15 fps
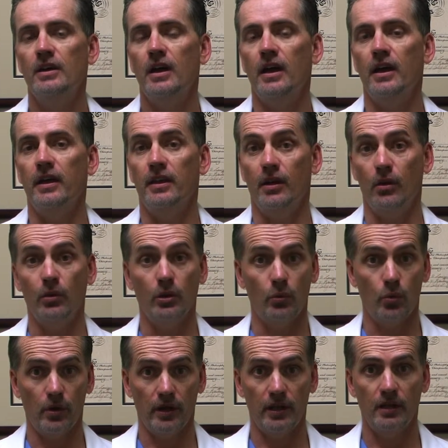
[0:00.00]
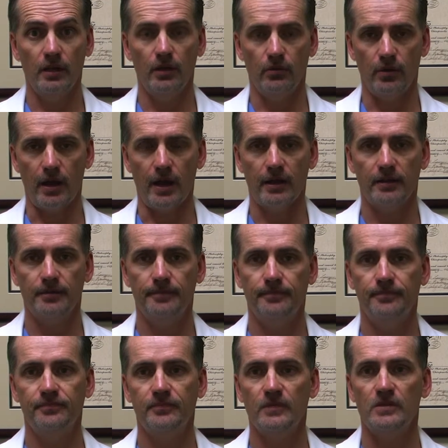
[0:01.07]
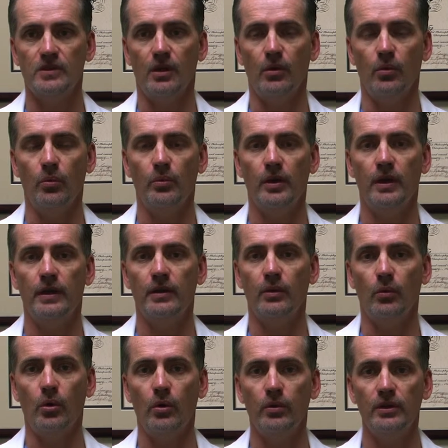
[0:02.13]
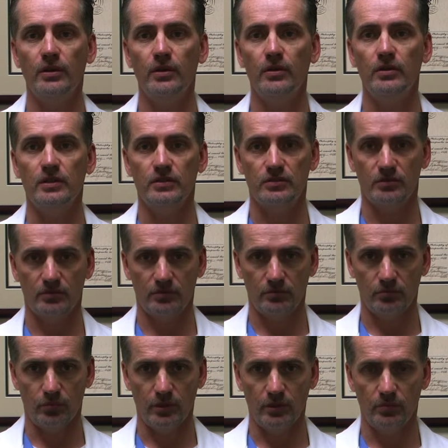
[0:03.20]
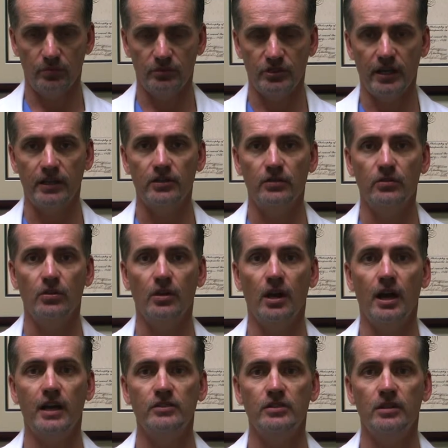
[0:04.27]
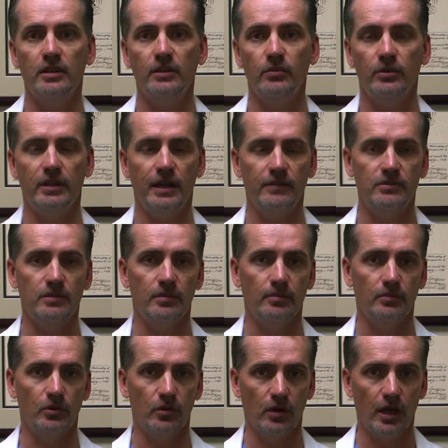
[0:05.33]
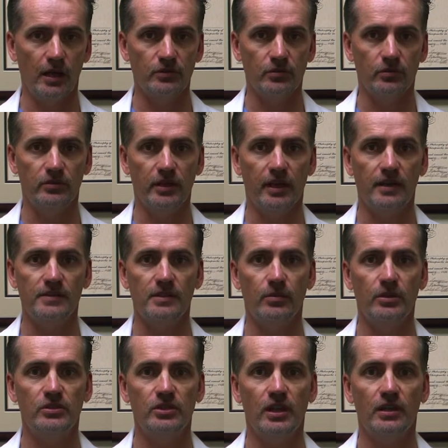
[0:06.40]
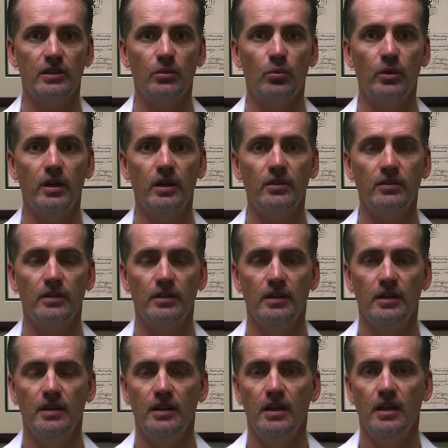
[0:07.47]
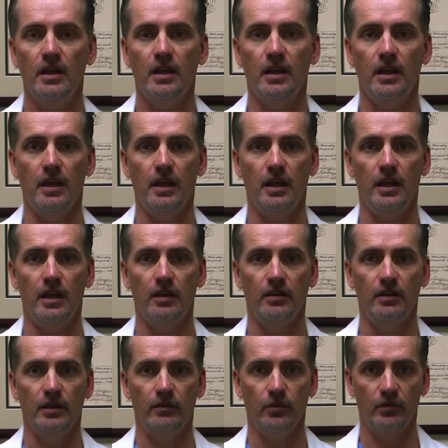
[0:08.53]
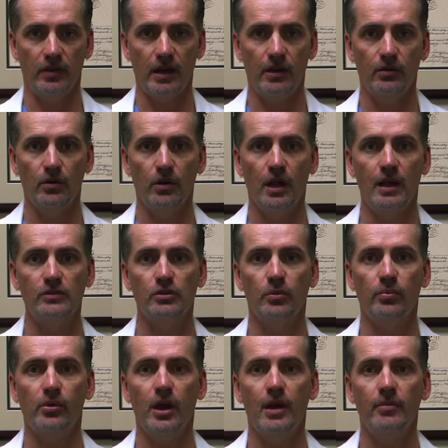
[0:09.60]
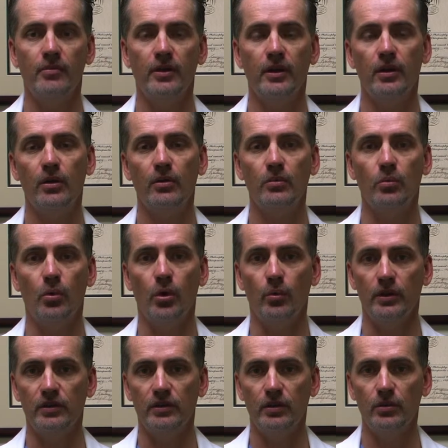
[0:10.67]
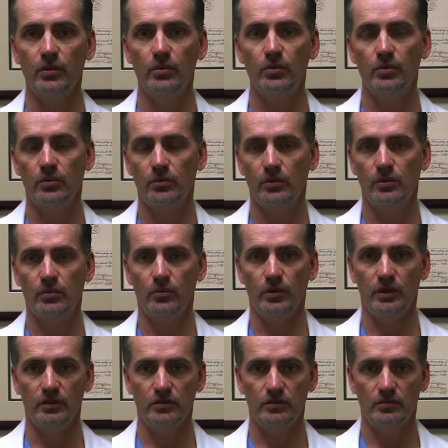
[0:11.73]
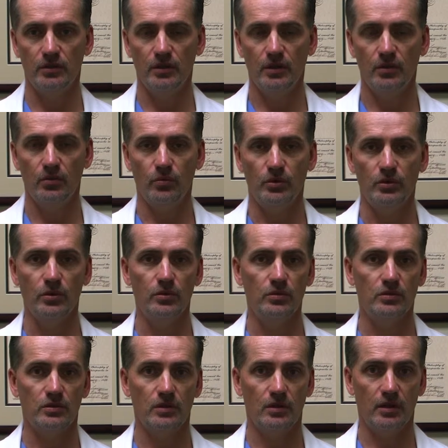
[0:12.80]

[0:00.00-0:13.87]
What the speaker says: and the only one in Little Rock. So what we do is we check you neurologically, and we have some neurological tests that we check you with, and if we've got a neurological problem there, what we do, we use